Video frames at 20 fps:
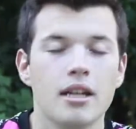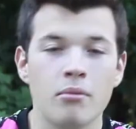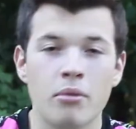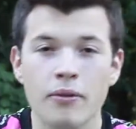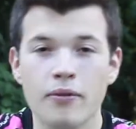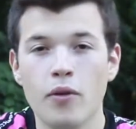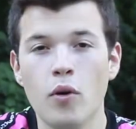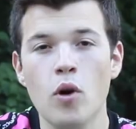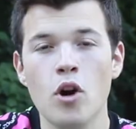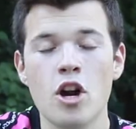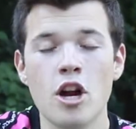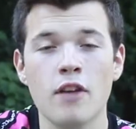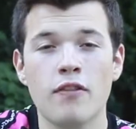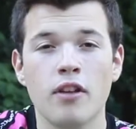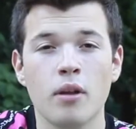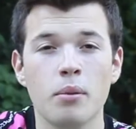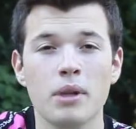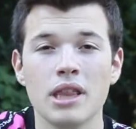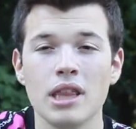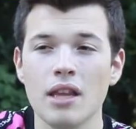Number four, if
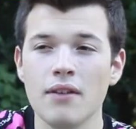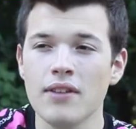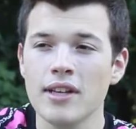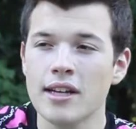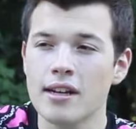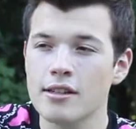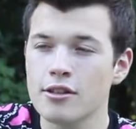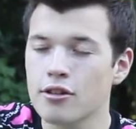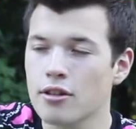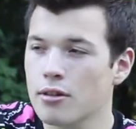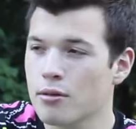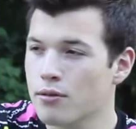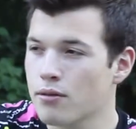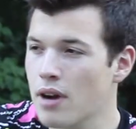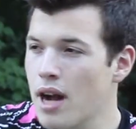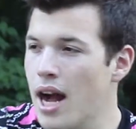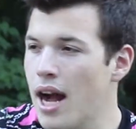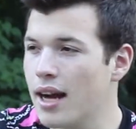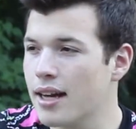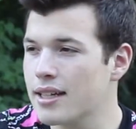you've been living under a
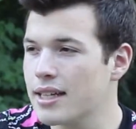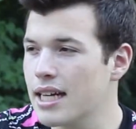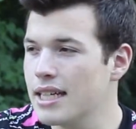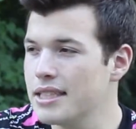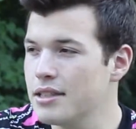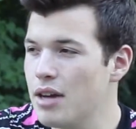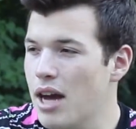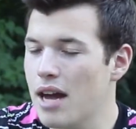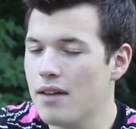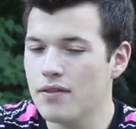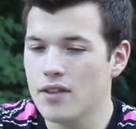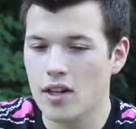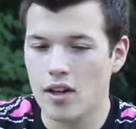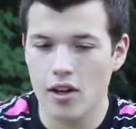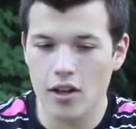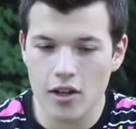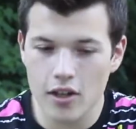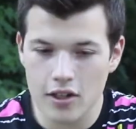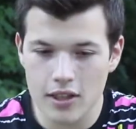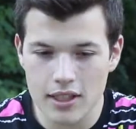rock and you haven't
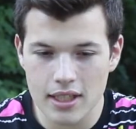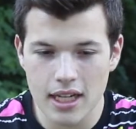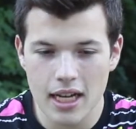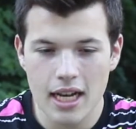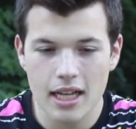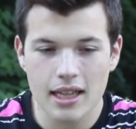heard,